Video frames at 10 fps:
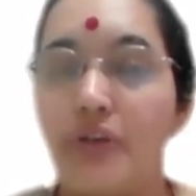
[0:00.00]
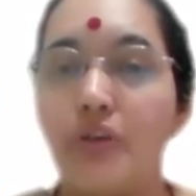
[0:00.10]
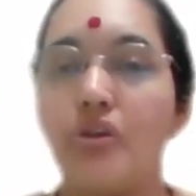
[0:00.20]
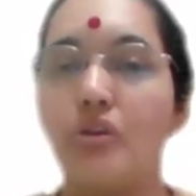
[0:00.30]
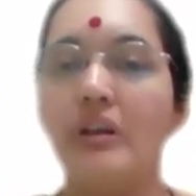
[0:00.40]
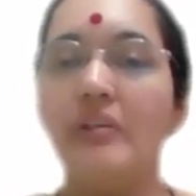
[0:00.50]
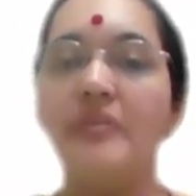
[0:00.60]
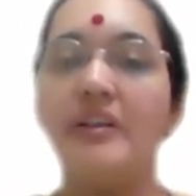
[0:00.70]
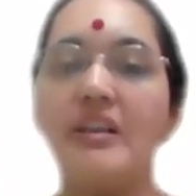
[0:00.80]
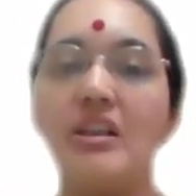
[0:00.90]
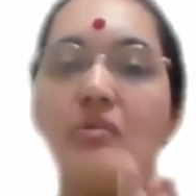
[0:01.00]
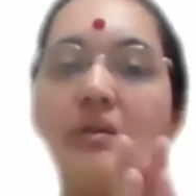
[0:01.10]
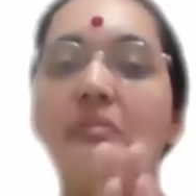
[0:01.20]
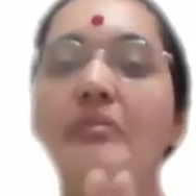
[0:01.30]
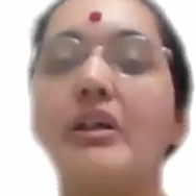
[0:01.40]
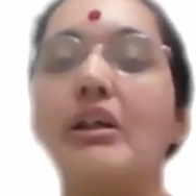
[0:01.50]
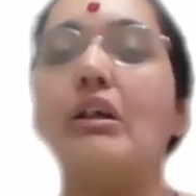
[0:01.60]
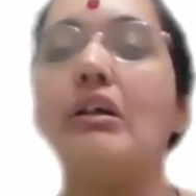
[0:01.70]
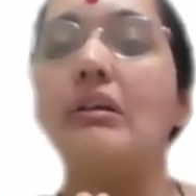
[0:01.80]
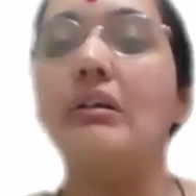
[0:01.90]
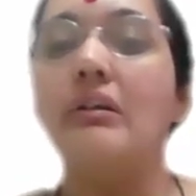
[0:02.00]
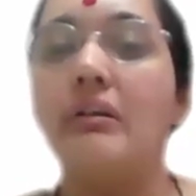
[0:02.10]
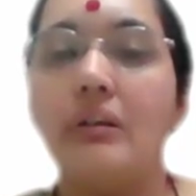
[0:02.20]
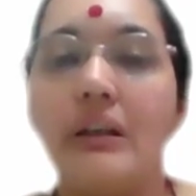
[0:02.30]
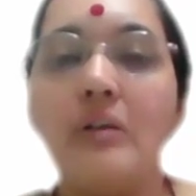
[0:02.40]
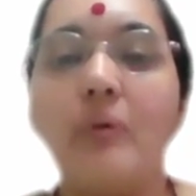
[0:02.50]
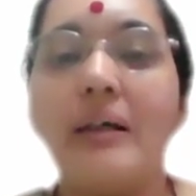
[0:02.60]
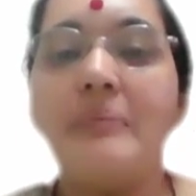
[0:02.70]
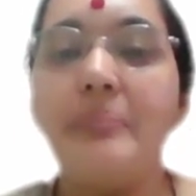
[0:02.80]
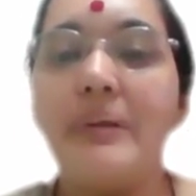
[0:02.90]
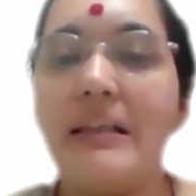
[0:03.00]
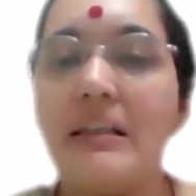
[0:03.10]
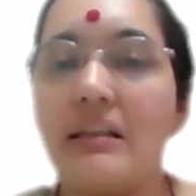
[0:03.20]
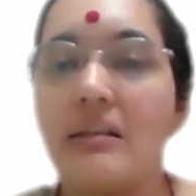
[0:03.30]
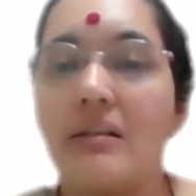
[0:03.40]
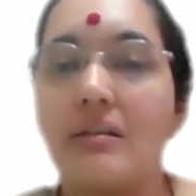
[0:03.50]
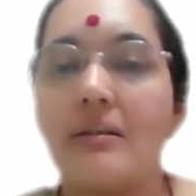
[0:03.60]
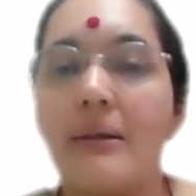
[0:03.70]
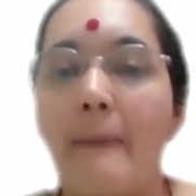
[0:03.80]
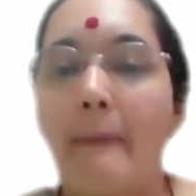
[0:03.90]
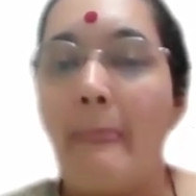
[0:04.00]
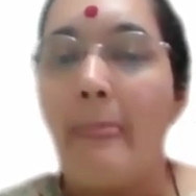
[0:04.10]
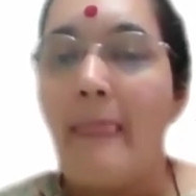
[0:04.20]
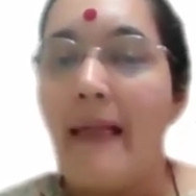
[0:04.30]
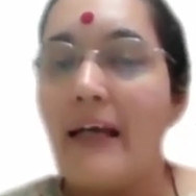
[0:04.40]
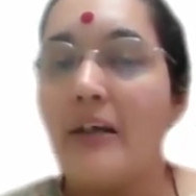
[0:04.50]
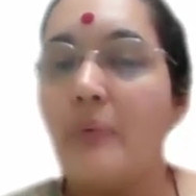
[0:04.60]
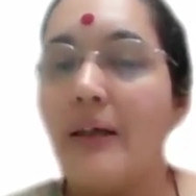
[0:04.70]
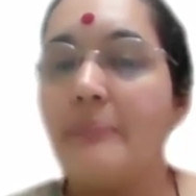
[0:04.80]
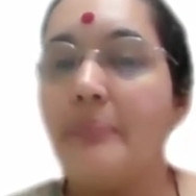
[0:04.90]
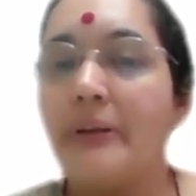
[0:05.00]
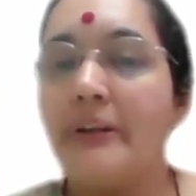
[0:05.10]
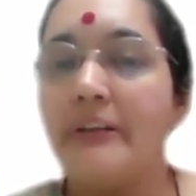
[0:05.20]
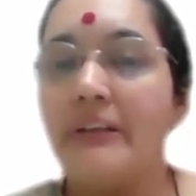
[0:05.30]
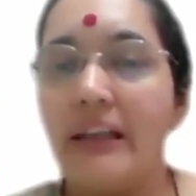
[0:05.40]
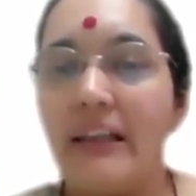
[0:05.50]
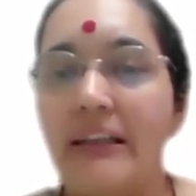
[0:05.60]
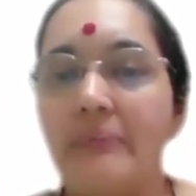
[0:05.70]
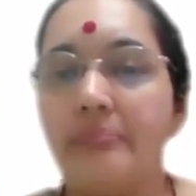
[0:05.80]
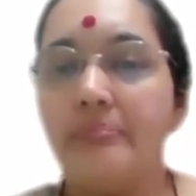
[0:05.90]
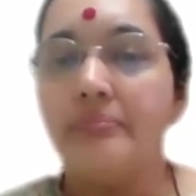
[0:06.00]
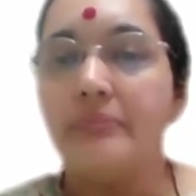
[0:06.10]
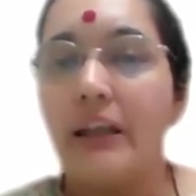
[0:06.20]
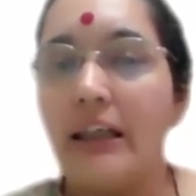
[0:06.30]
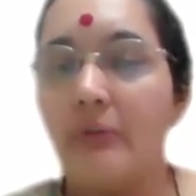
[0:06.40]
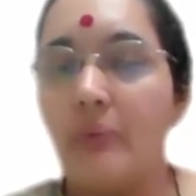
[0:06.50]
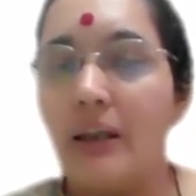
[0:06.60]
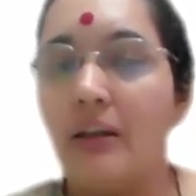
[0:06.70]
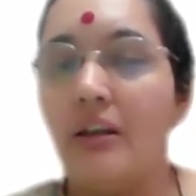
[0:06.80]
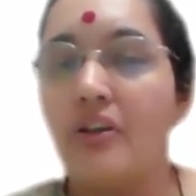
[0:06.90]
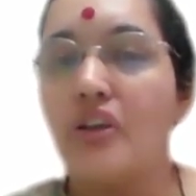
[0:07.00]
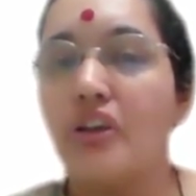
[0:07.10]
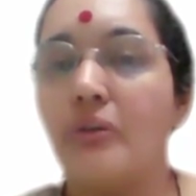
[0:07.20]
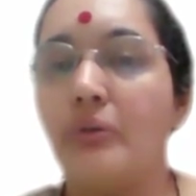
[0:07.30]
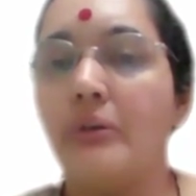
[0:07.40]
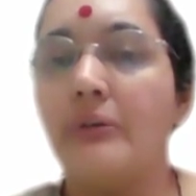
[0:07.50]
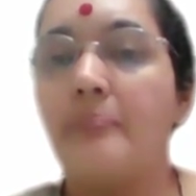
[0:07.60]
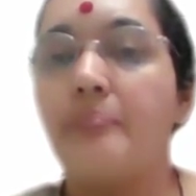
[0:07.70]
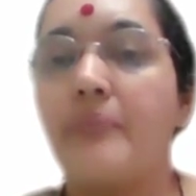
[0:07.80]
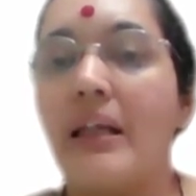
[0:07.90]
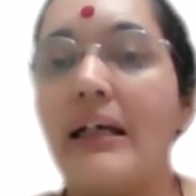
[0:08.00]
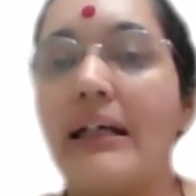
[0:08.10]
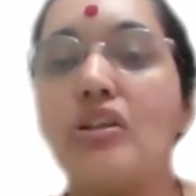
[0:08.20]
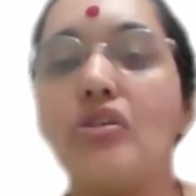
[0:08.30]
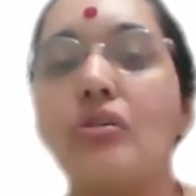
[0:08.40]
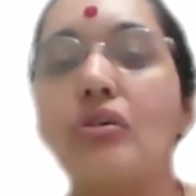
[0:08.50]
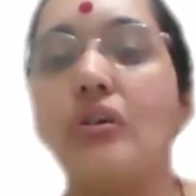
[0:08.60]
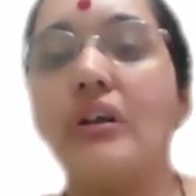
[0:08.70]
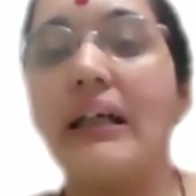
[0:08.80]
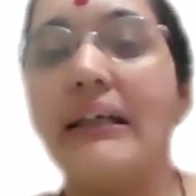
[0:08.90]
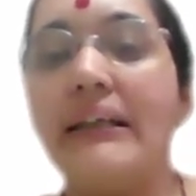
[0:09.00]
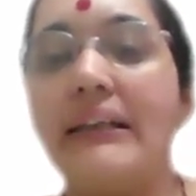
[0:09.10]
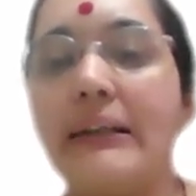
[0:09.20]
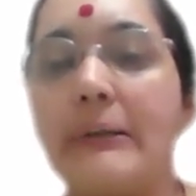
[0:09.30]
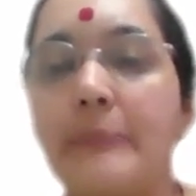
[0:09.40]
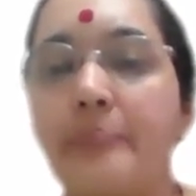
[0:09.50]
So if it is 12 o'clock in one place at one point in time, at one longitude, as you go right,